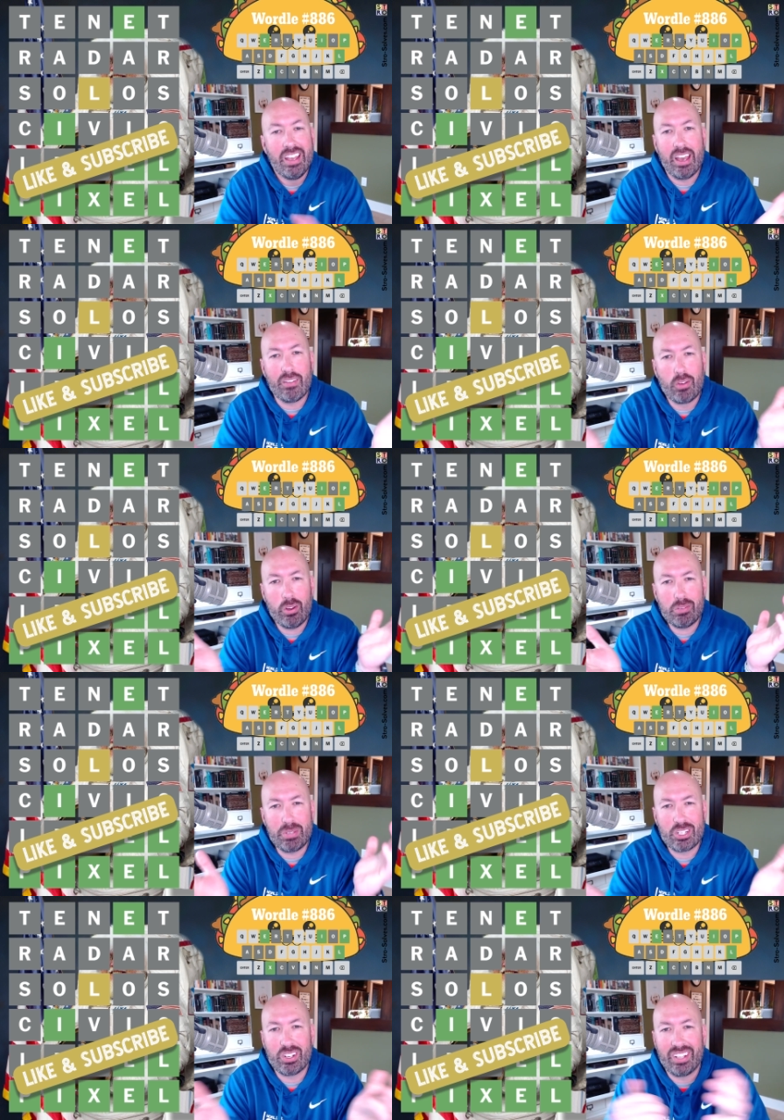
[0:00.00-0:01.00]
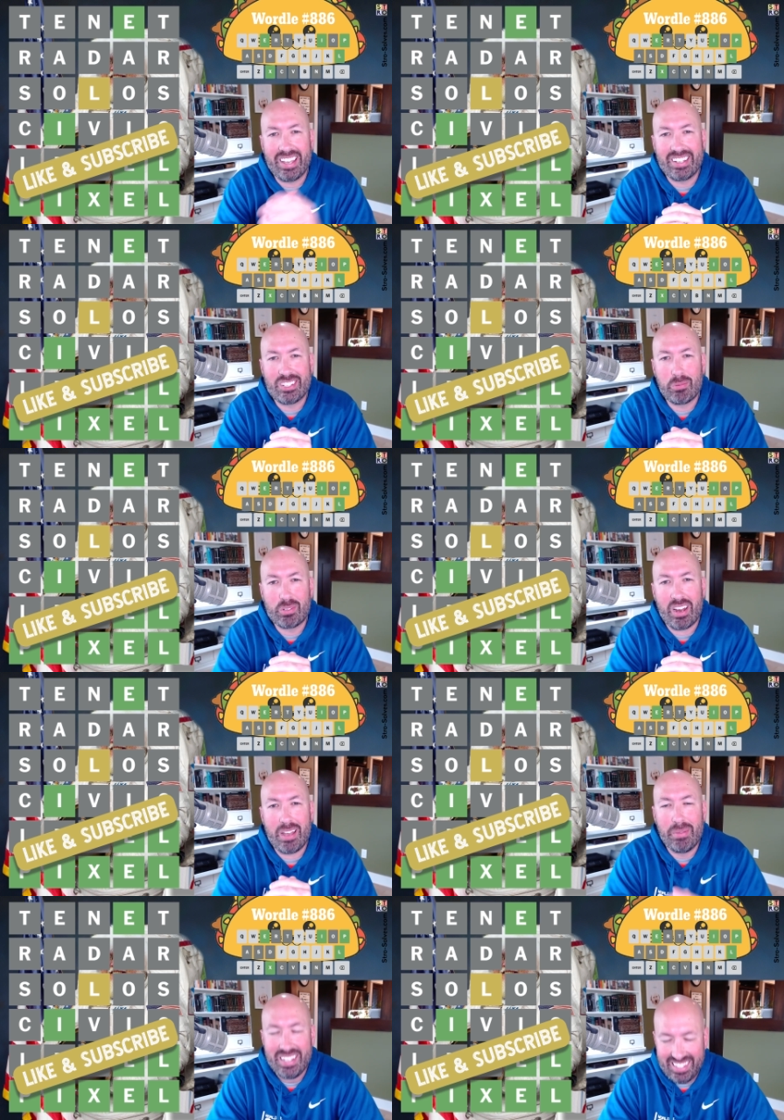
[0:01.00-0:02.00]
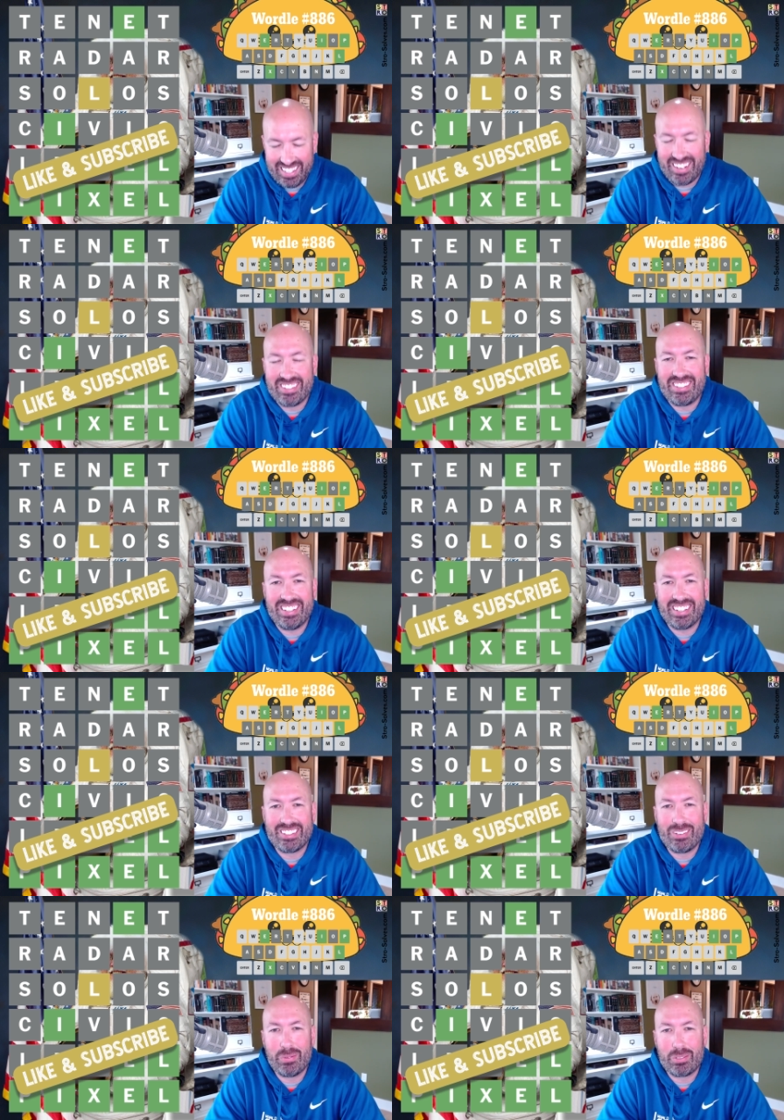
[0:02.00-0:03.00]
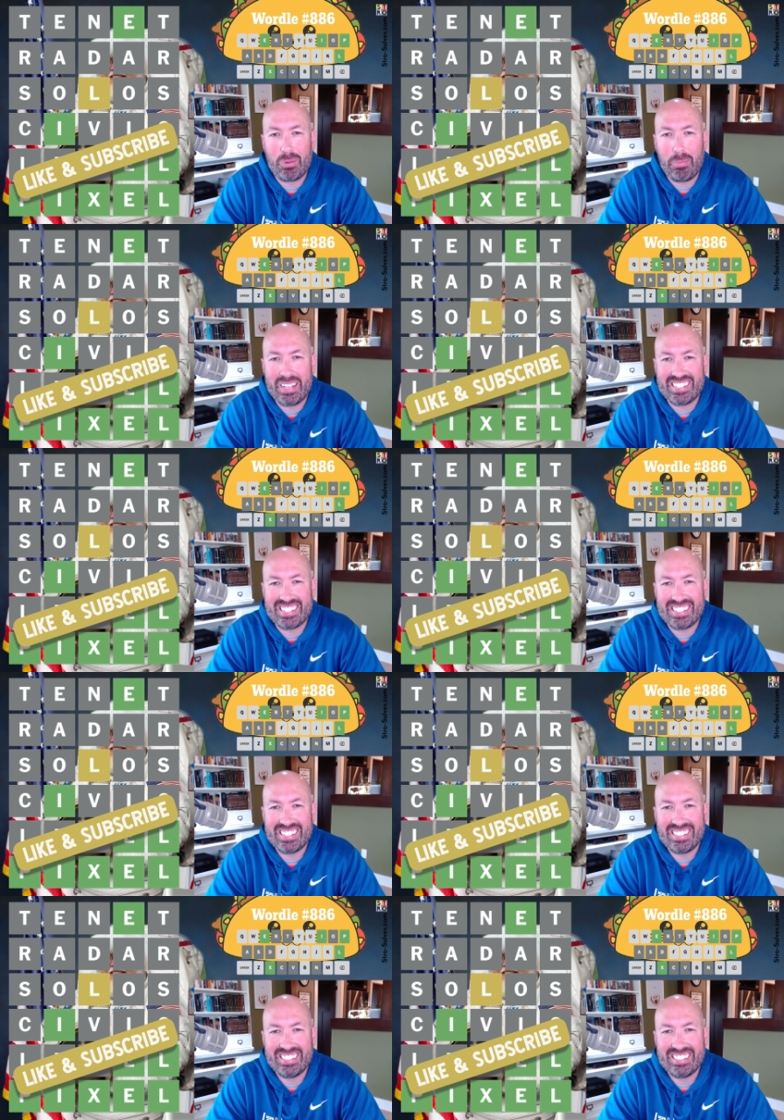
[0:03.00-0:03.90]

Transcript: And of course, be sure to like and subscribe, and I'll see you again soon with some more puzzles.